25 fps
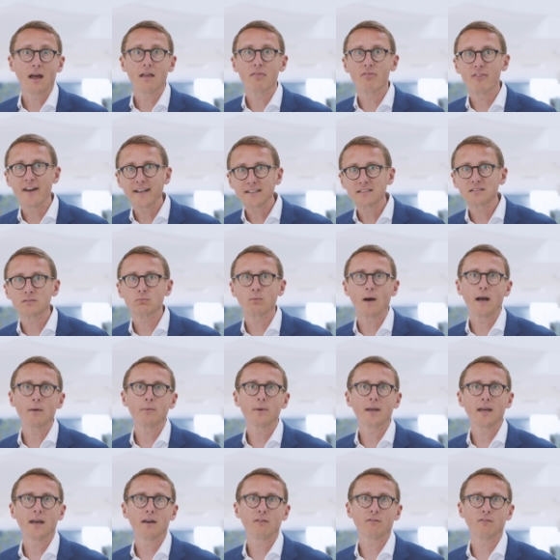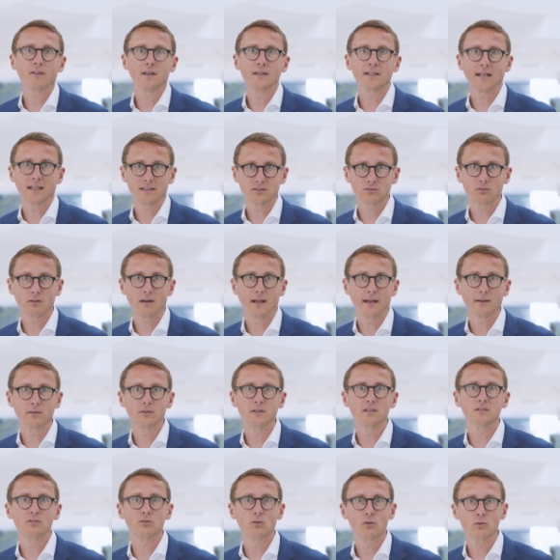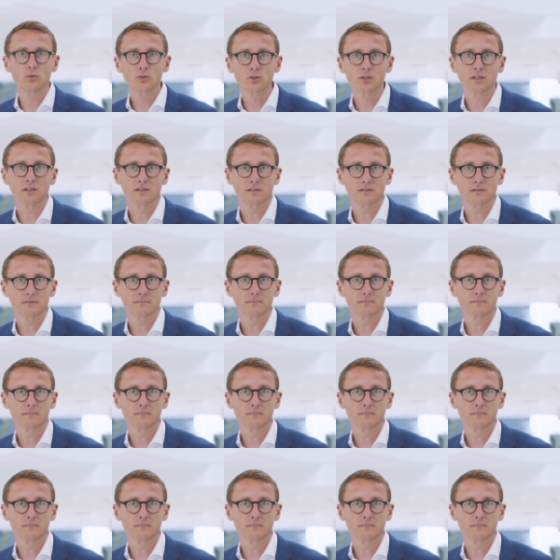that's why we have industrial IoT solutions.